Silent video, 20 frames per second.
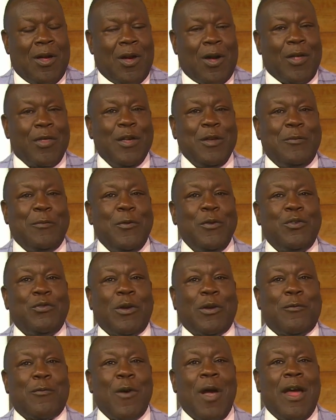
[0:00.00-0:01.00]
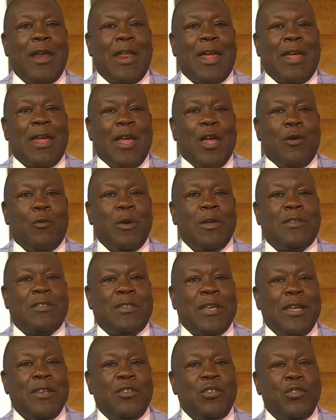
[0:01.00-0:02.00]
On this Food Truck Friday, we
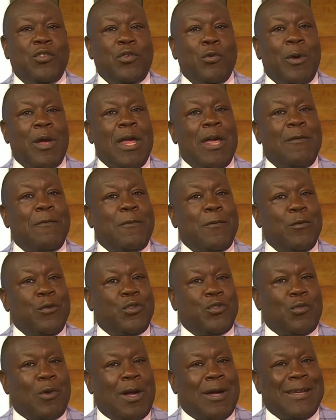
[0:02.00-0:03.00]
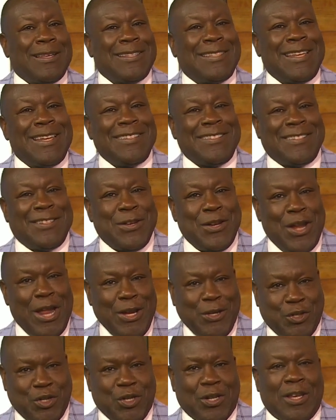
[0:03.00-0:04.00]
send you to a food truck
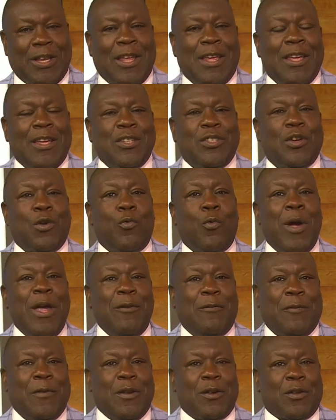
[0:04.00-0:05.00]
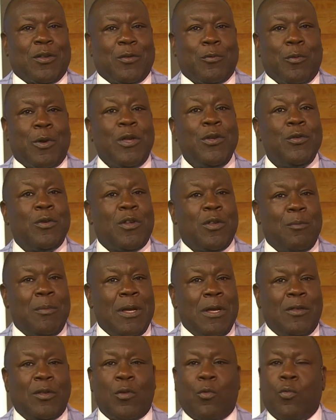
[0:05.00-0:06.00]
destination, to Wakefield, where you can
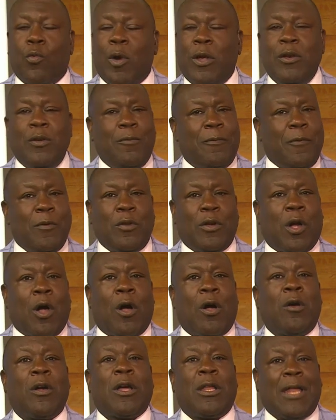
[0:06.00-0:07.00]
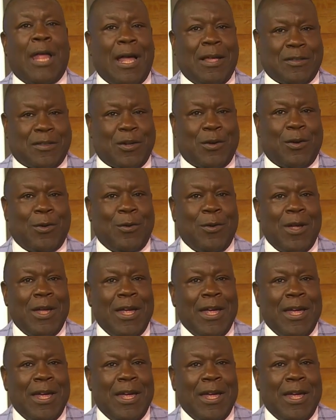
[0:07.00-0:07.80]
meet the wonderful Carl Galasso,